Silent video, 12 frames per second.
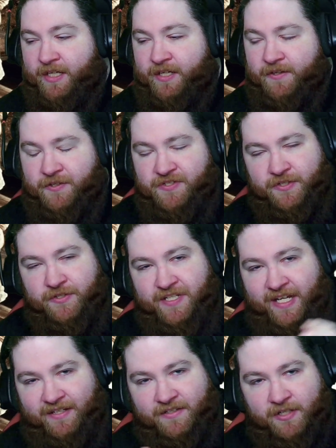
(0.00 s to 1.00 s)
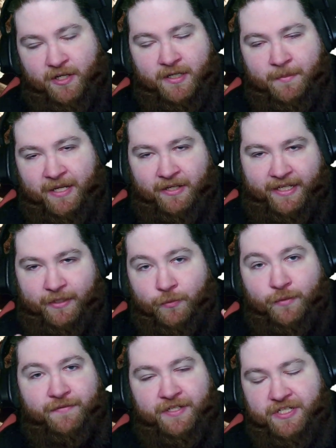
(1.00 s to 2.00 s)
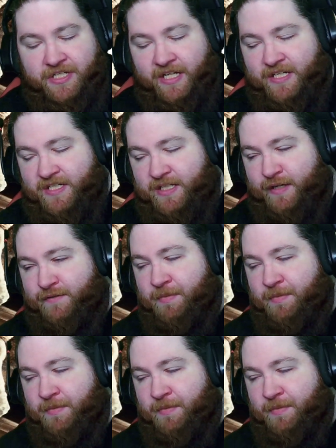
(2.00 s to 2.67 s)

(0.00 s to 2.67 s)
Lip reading: There's that talk about like orphanage kind of stuff,